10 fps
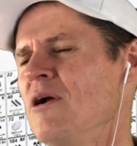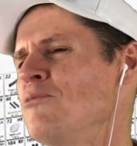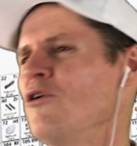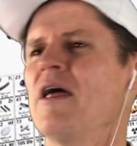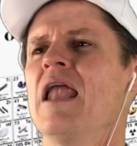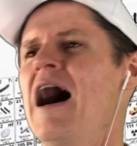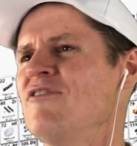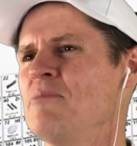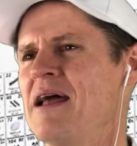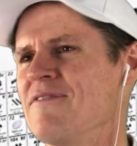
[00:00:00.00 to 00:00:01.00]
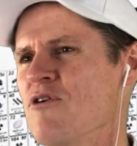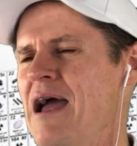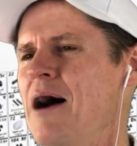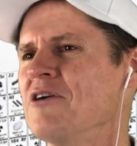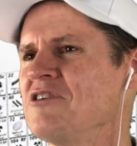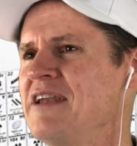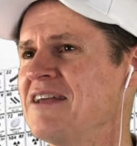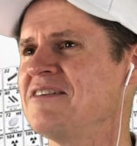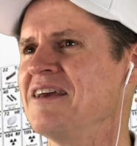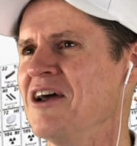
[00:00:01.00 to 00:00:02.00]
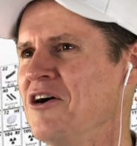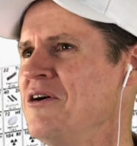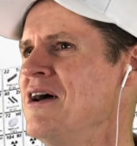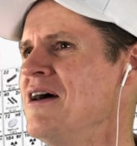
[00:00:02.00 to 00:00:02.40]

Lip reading: I'm sure they laughed about it for hours. The next thing you know,